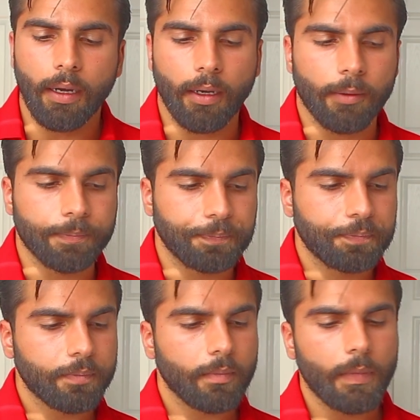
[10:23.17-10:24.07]
Um,
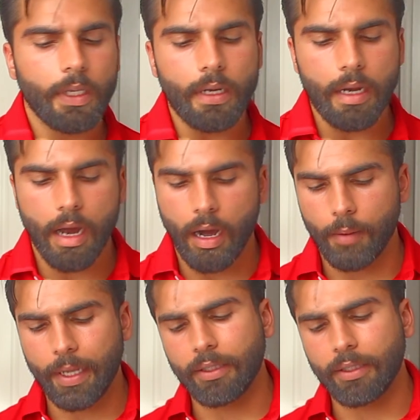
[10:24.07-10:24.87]
um,